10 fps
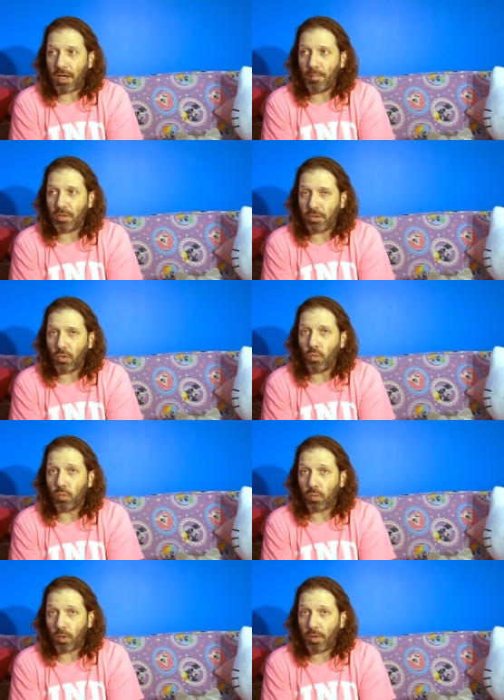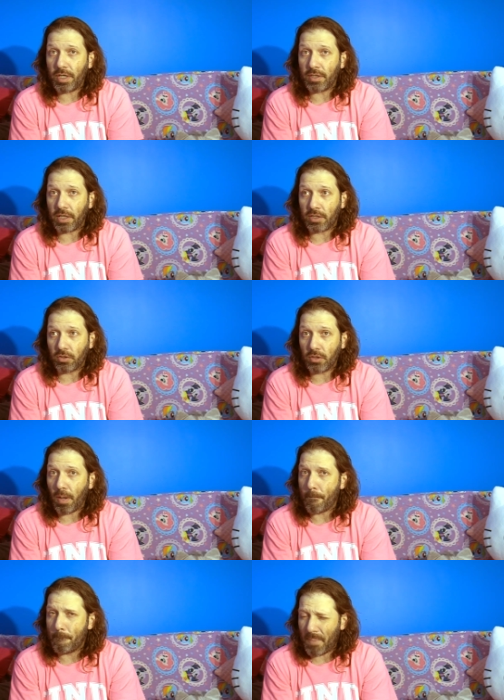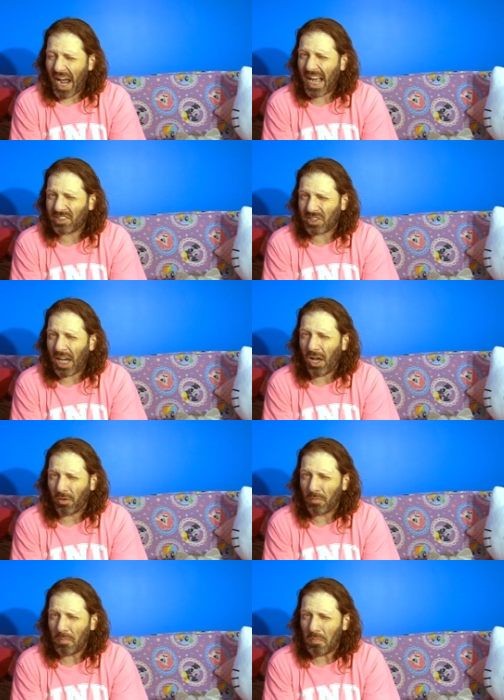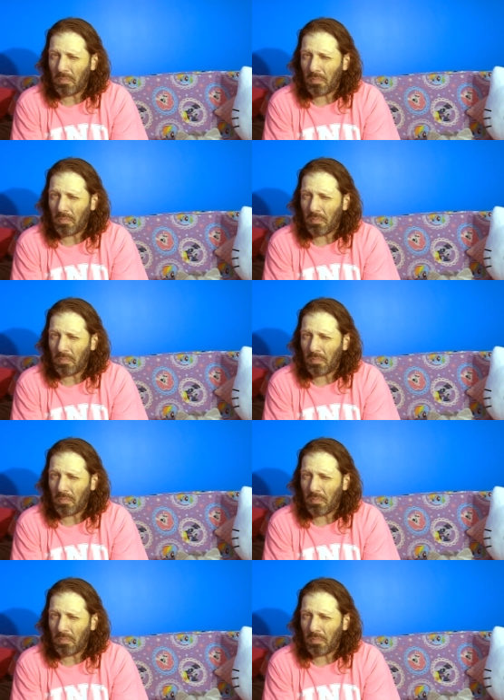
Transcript: I'm a little worried like you're going to pass out